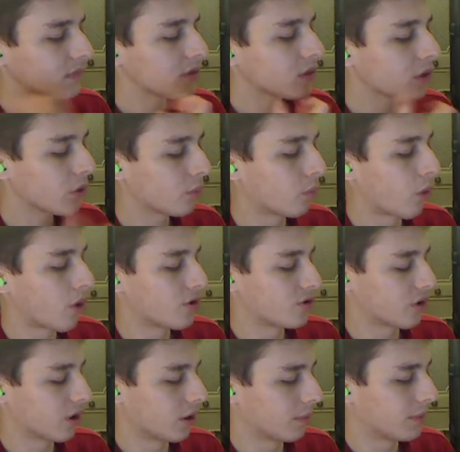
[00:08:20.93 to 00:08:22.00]

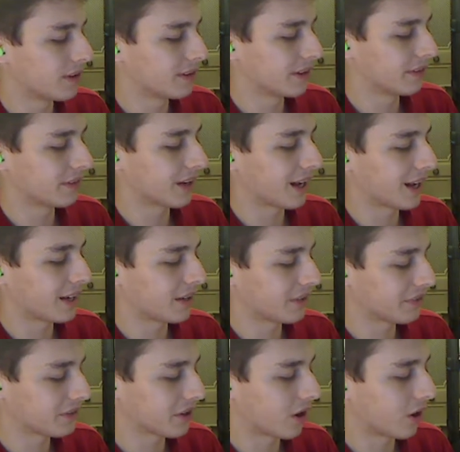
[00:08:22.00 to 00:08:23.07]
wardrobe, his design, his
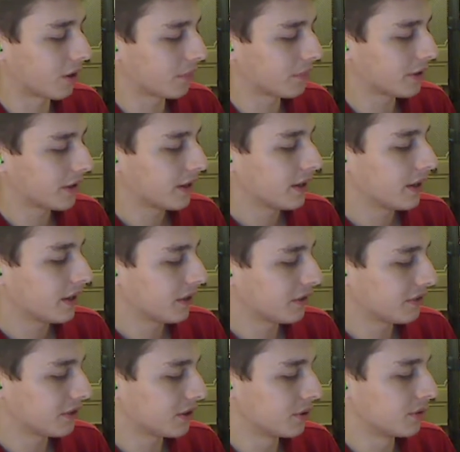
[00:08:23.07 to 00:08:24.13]
sculpt, his
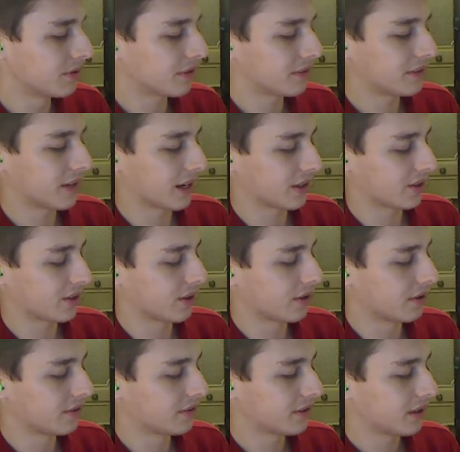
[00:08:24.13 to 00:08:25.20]
hues, his
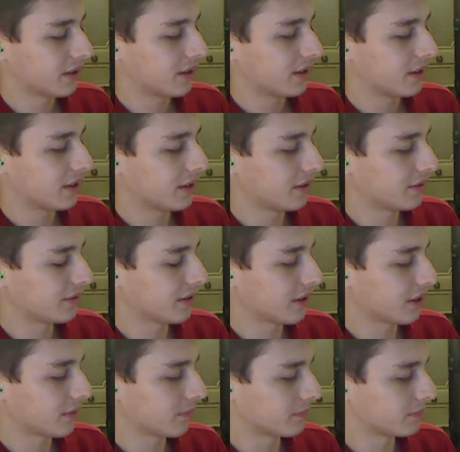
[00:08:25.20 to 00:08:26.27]
textures, his
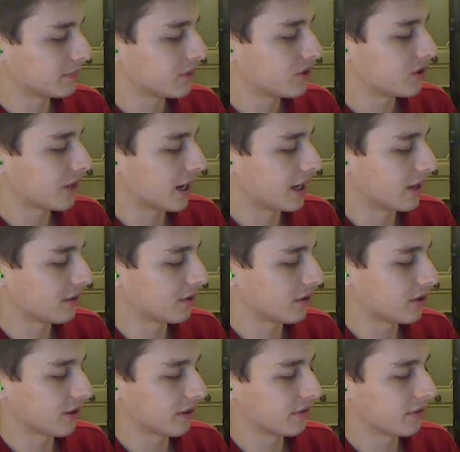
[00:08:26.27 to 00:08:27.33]
shadings are
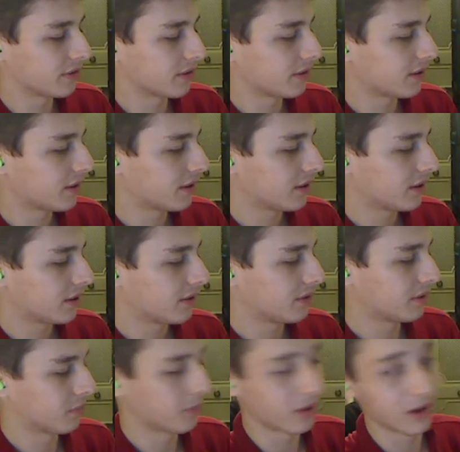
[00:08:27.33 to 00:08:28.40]
just
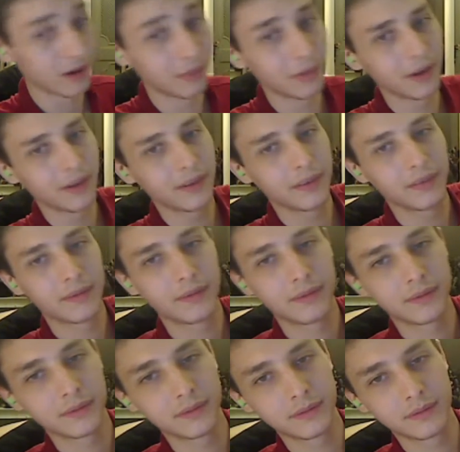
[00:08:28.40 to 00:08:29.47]
superb.
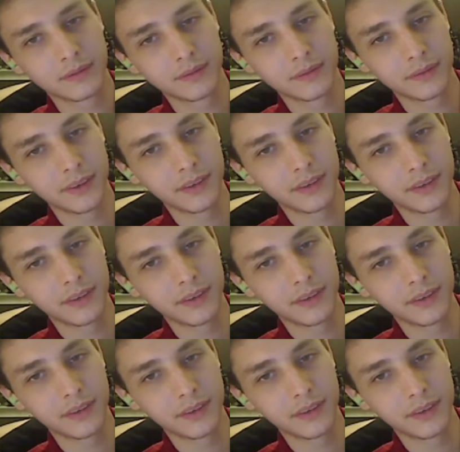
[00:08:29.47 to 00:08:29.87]
He's a